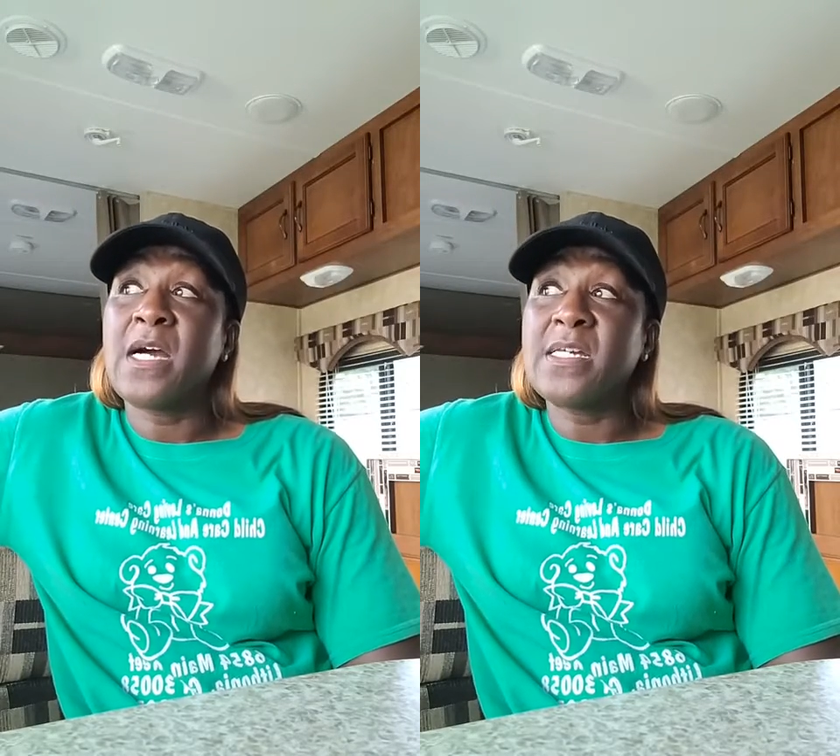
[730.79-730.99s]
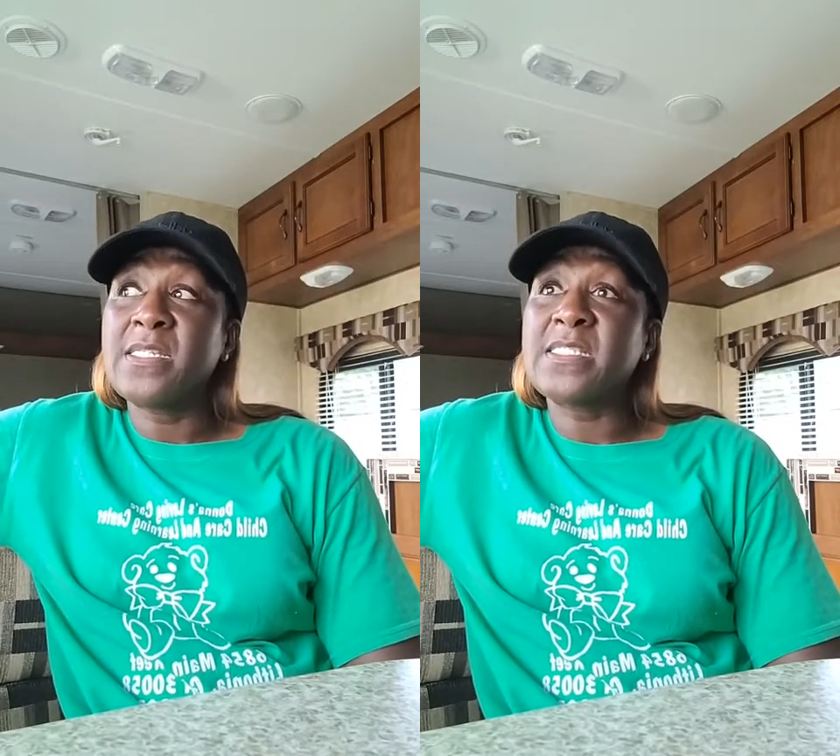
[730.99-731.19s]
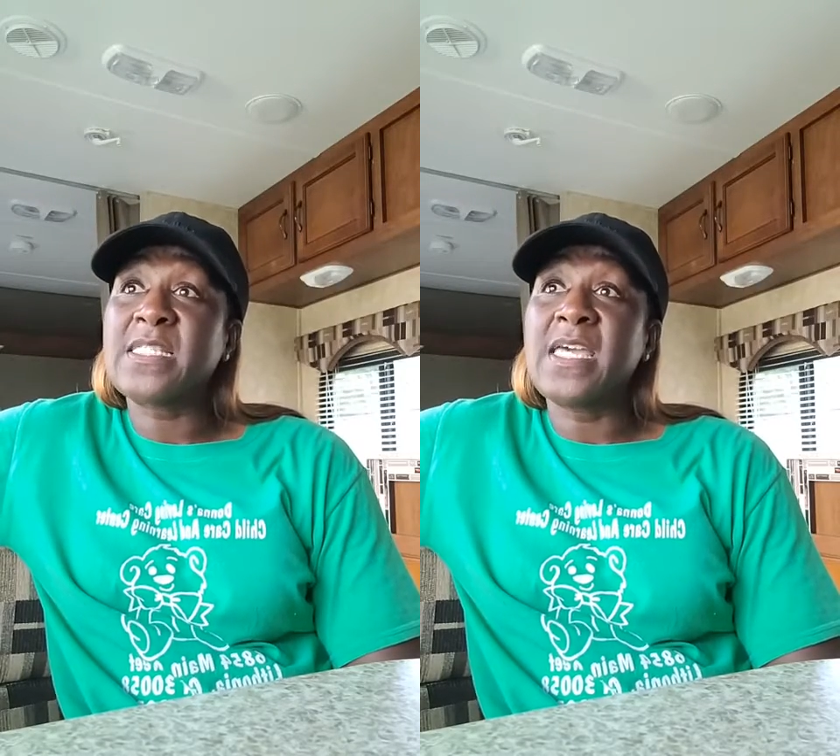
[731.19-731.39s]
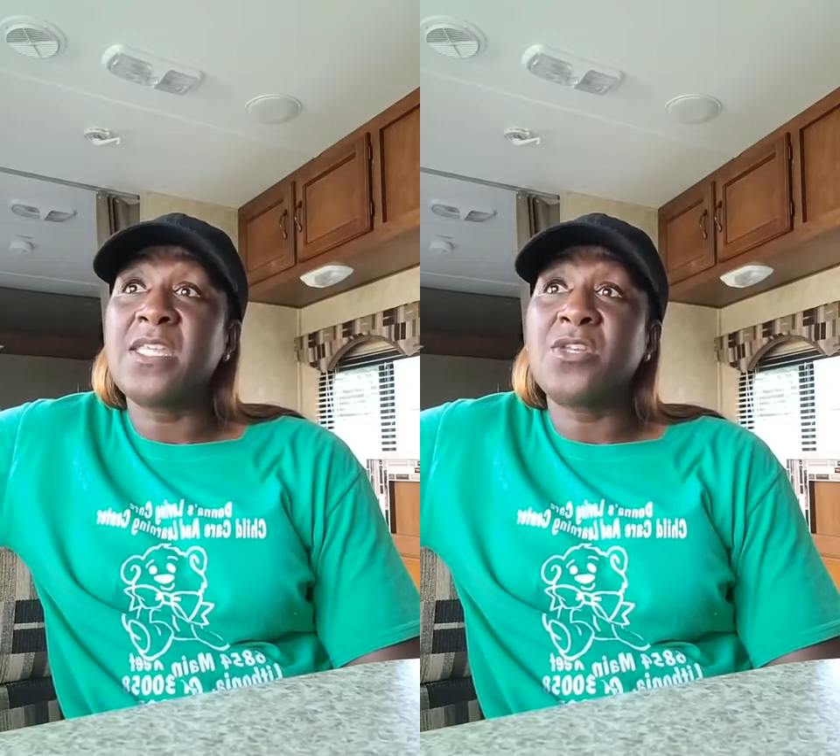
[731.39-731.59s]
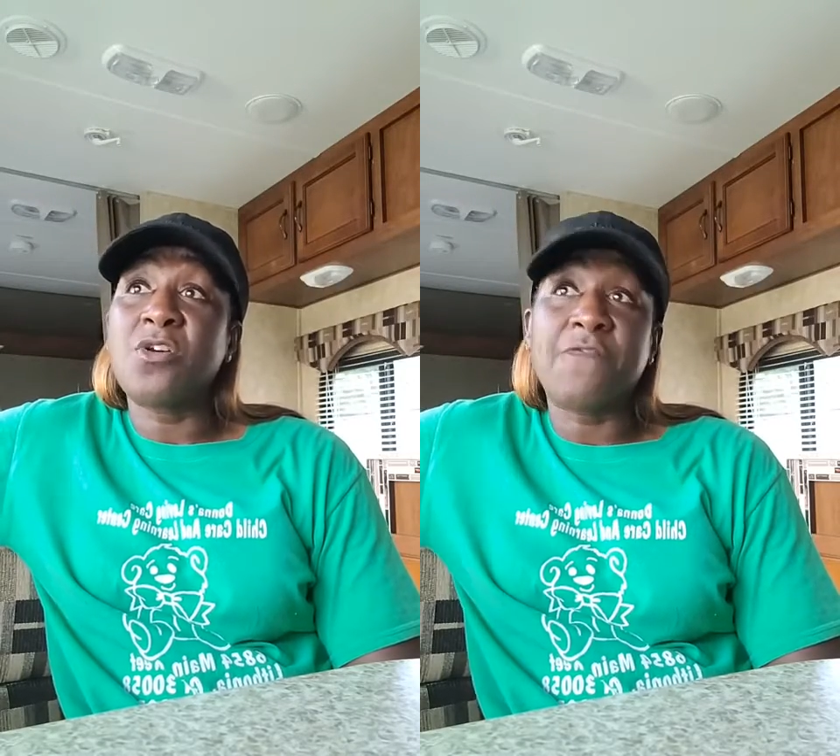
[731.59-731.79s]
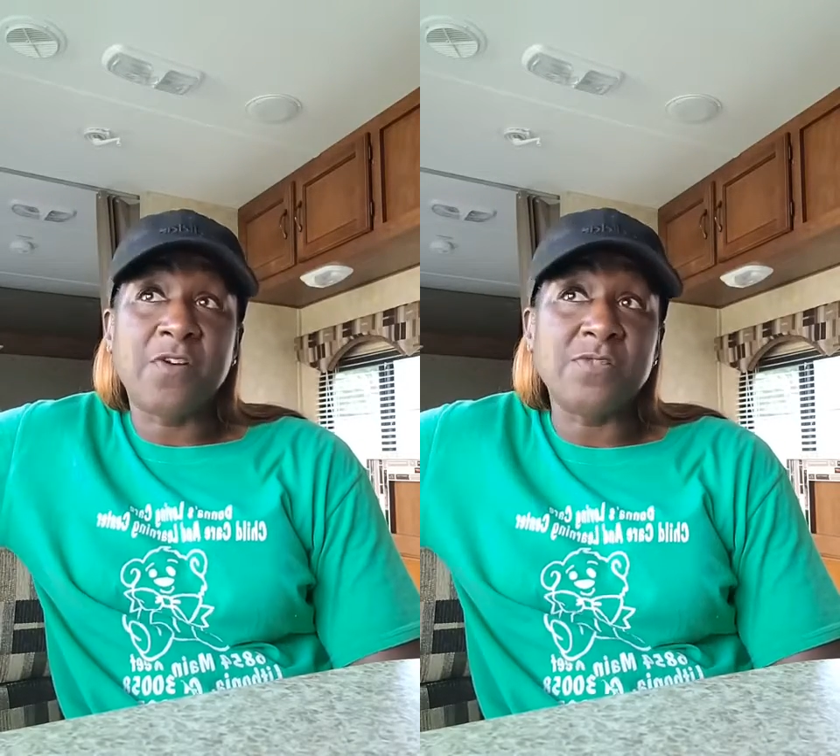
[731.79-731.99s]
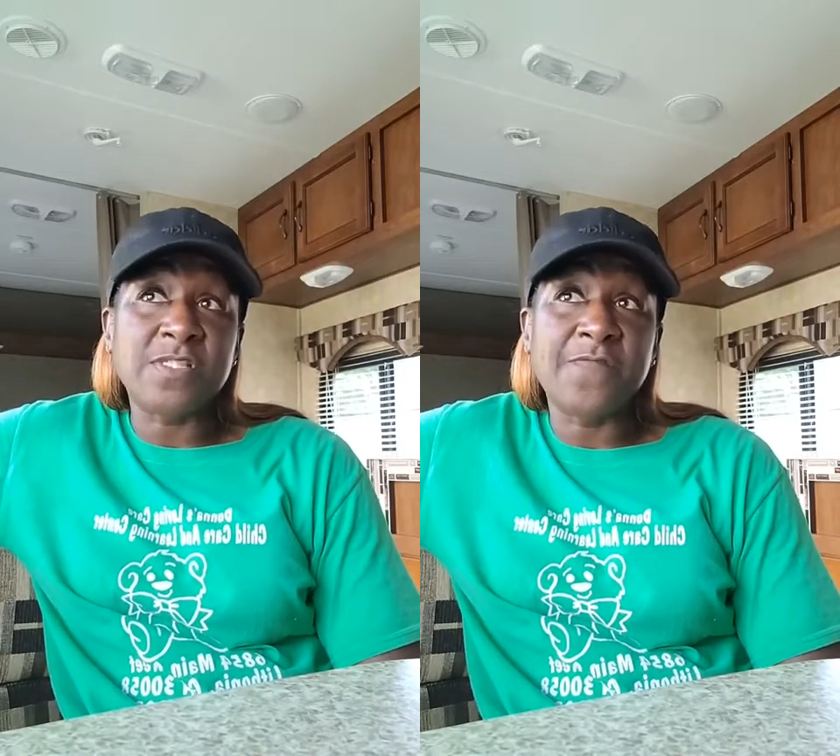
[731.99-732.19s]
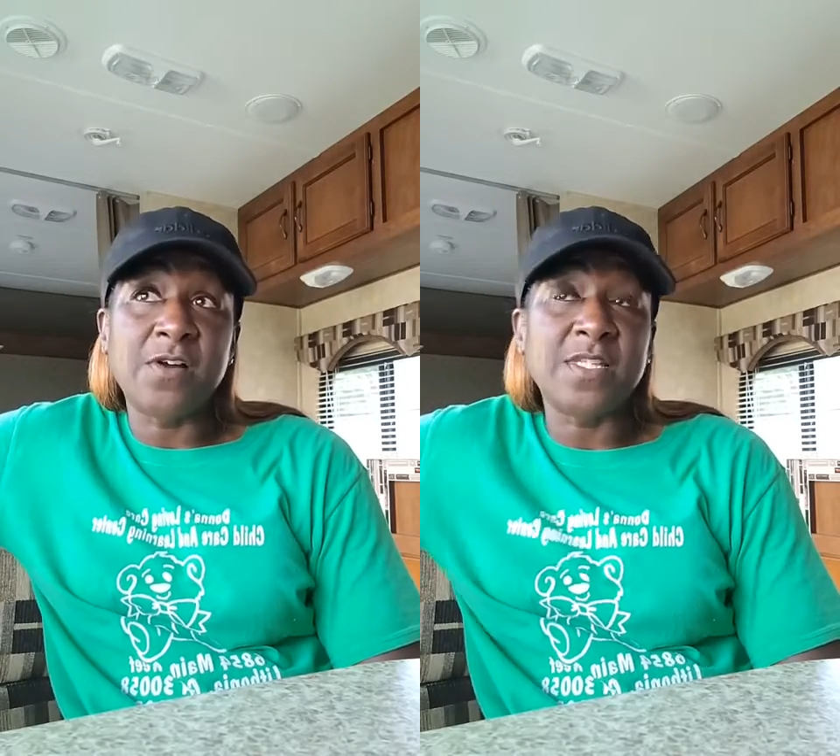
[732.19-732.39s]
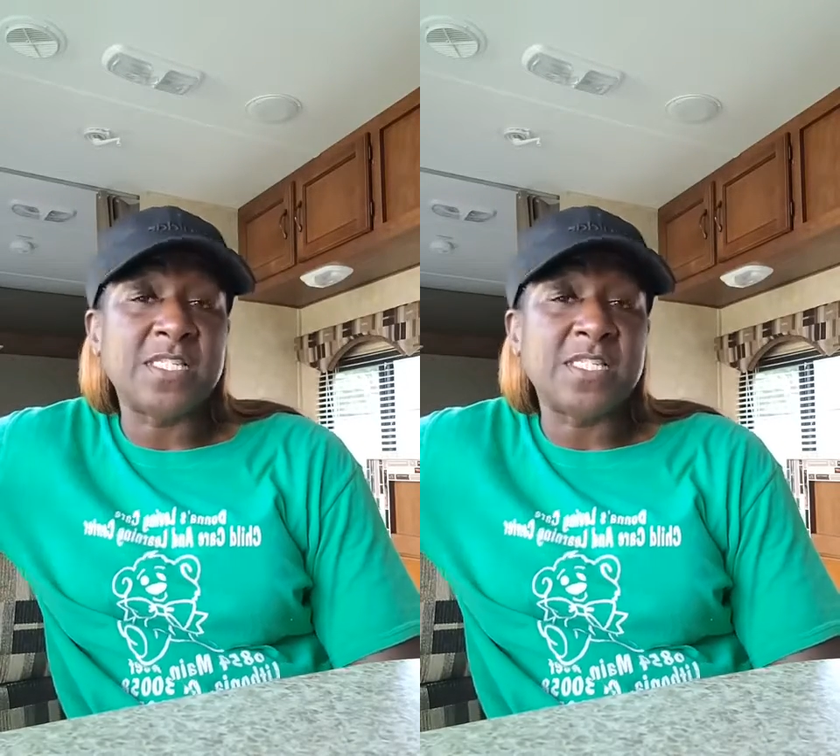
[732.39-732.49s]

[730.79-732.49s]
understand and know, first of all,